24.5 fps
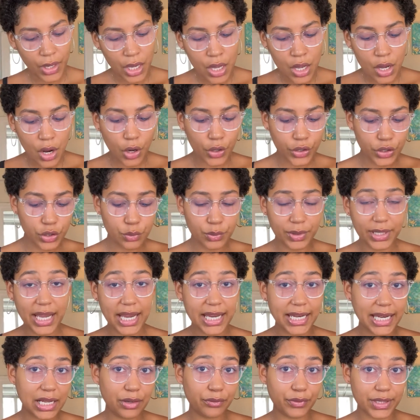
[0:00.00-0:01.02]
Are you
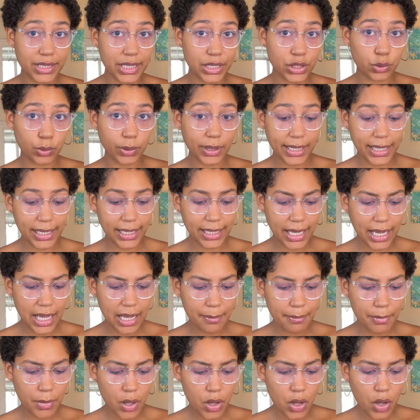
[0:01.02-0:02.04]
gaining residual
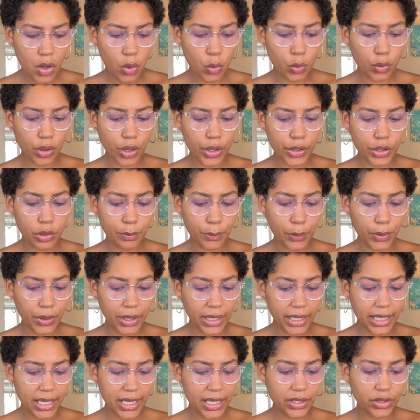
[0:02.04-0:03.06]
income, or are you
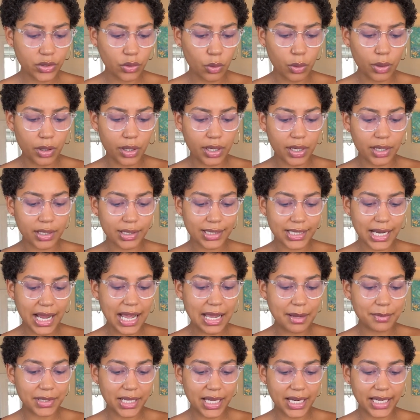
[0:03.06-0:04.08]
putting in your
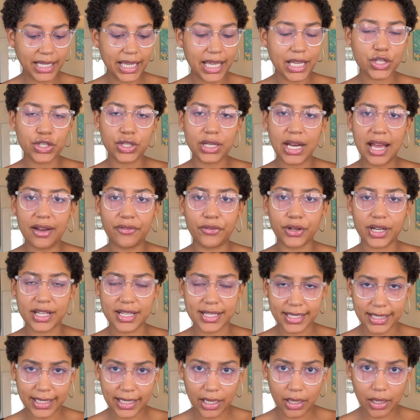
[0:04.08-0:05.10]
time, dedication, effort, and
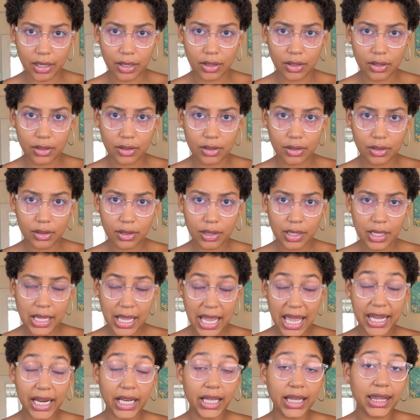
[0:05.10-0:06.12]
skill?
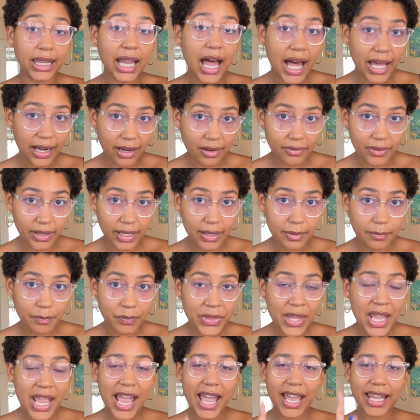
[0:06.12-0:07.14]
And a lot of it.
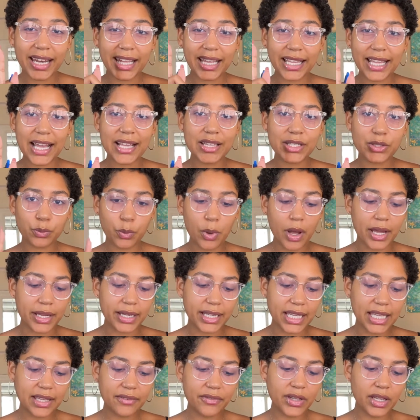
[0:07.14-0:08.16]
And guess what?
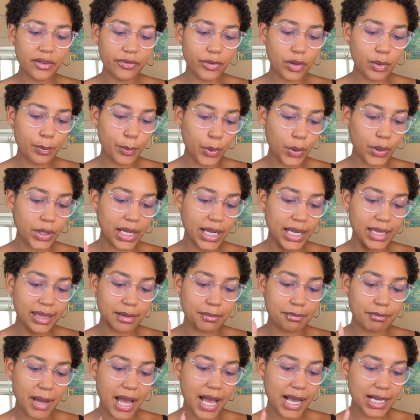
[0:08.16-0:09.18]
Even if you put in the
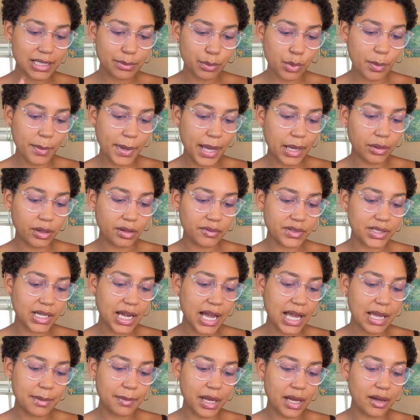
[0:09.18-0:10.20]
maximum amount of
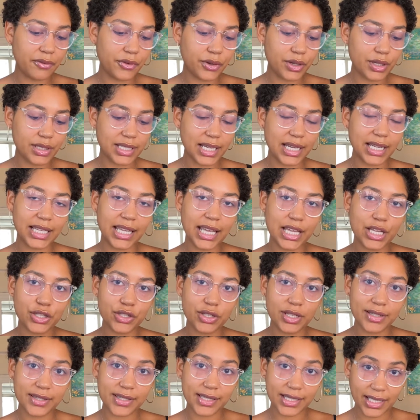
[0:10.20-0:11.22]
time, effort, dedication,
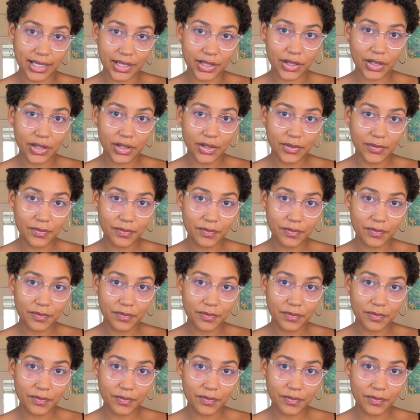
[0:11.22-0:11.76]
and skill,